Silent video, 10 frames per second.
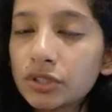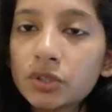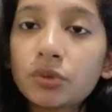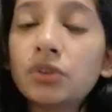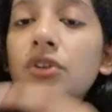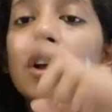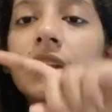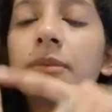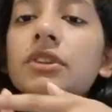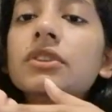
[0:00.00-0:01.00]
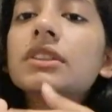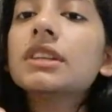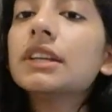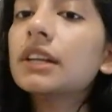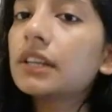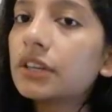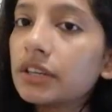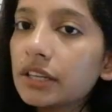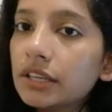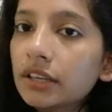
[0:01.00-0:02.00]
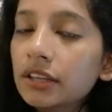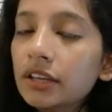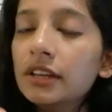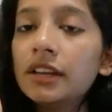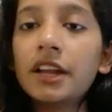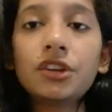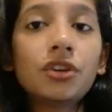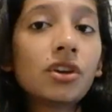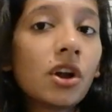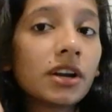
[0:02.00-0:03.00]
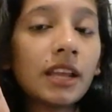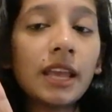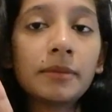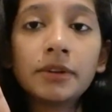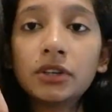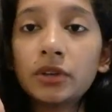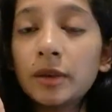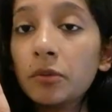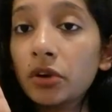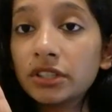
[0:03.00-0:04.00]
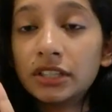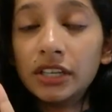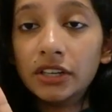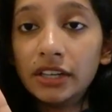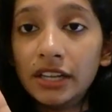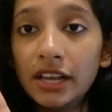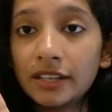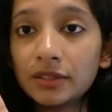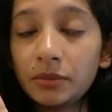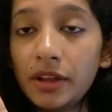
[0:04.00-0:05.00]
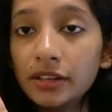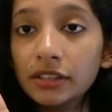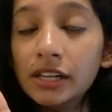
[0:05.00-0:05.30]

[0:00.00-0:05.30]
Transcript: So you're not able to think clearly, and you're not able to emote clearly as well.